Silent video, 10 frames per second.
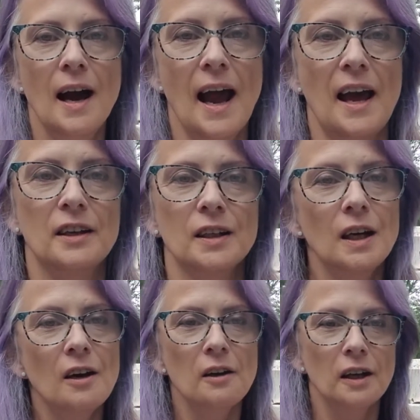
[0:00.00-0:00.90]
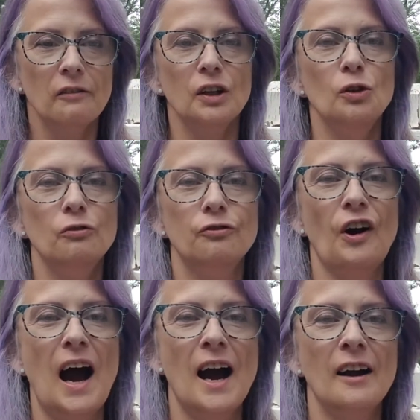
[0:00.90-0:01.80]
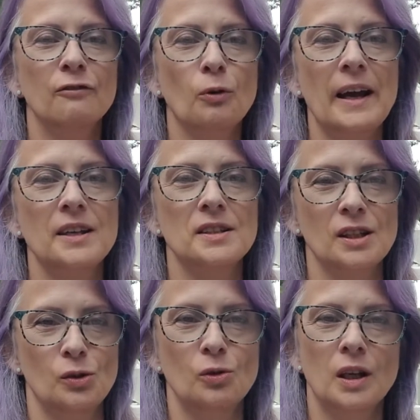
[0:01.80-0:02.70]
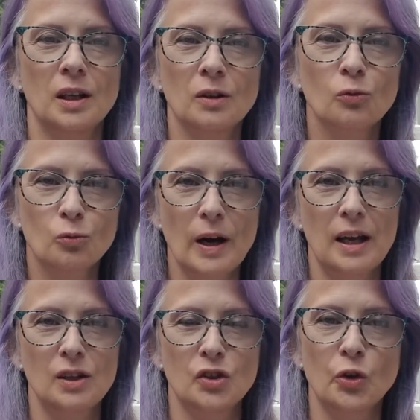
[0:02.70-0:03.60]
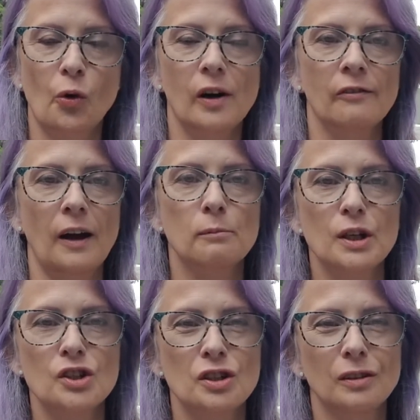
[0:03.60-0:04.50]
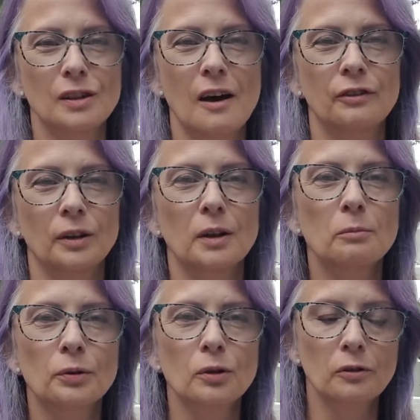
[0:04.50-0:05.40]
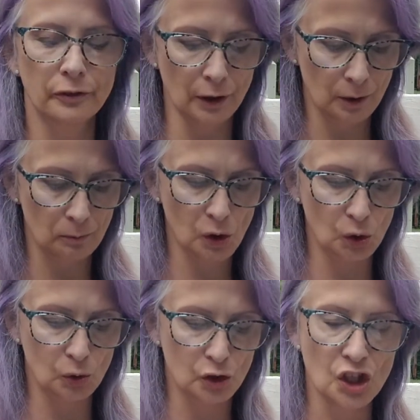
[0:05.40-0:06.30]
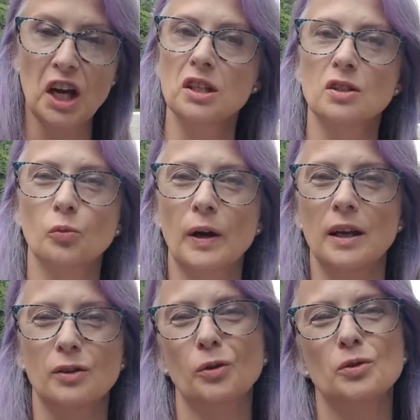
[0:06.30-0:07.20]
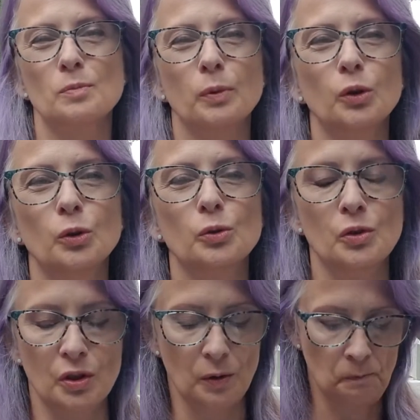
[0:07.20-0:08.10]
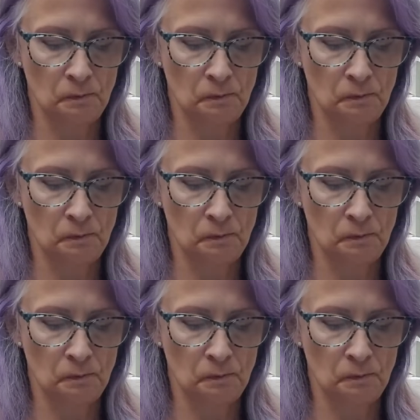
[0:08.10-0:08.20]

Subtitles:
and giving you 5 ways that you can raise your vibrational level, improve your mood, chase away those blues.